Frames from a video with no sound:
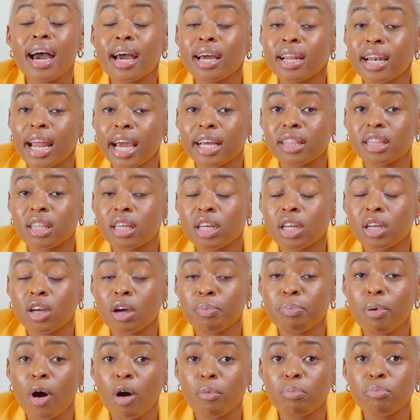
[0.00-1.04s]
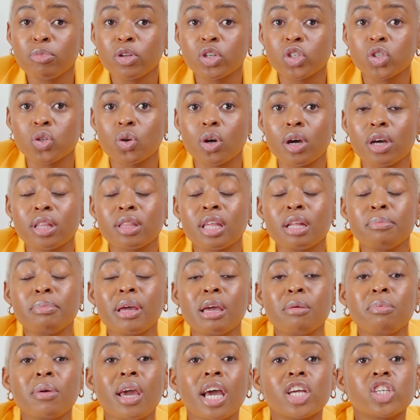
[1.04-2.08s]
like the apartment tour, then
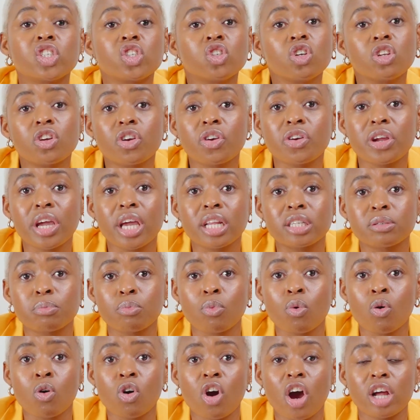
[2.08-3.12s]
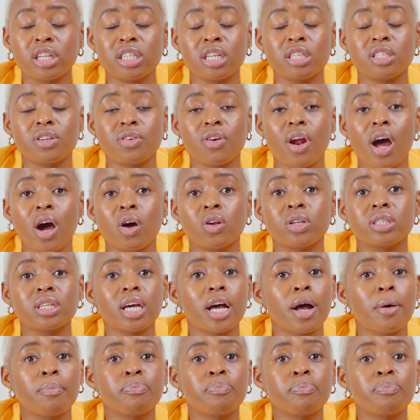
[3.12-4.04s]
maybe I should create more content around